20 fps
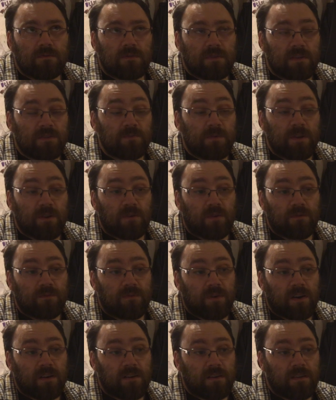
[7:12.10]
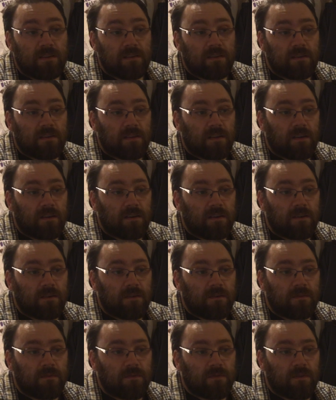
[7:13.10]
that's been a lot of fun, and
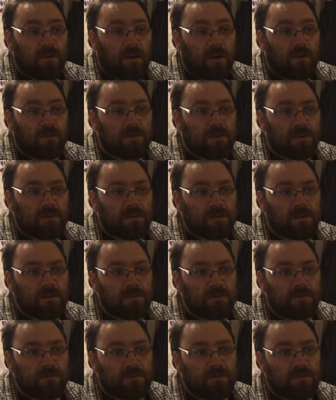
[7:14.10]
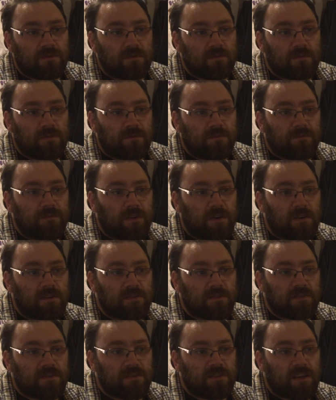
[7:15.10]
uh, I'll conclude the
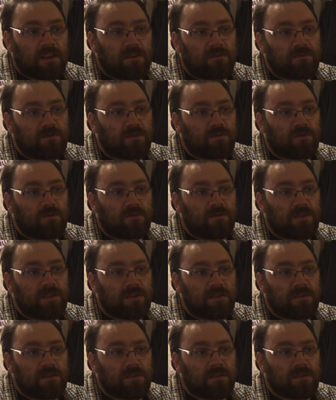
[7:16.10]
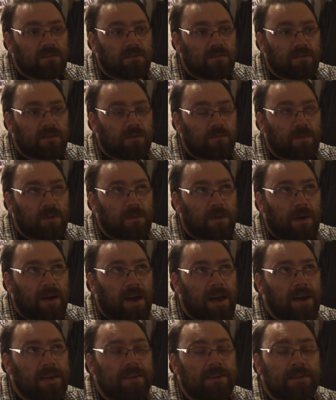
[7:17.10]
first set of stories. There'll be about
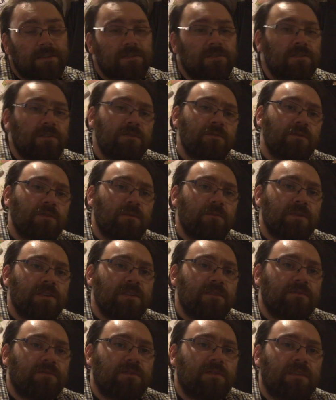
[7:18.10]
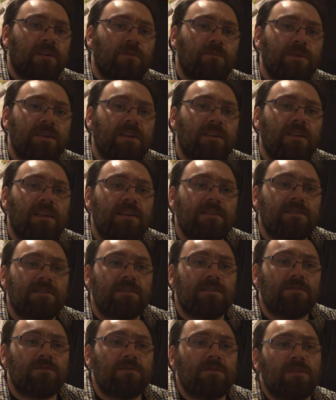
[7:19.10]
eight in total, I believe, and they'll be collected
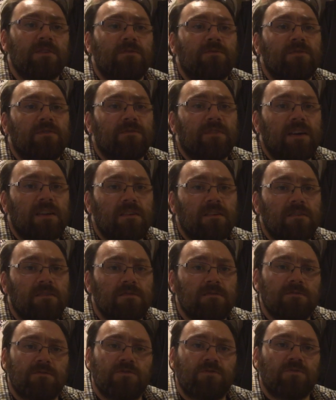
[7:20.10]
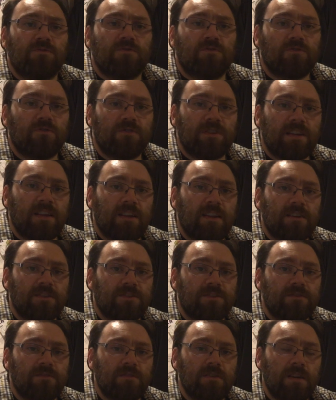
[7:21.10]
into a little novella short story
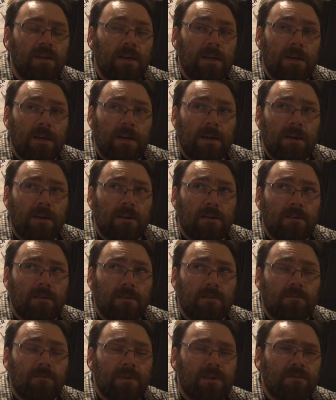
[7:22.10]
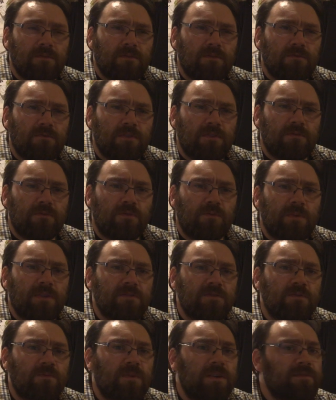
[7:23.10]
collection. Uh, about three or four
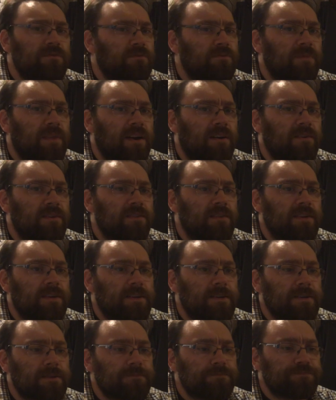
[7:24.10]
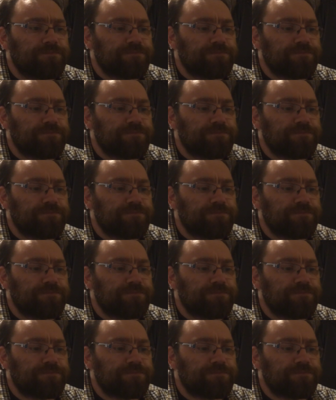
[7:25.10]
months away from that, I think.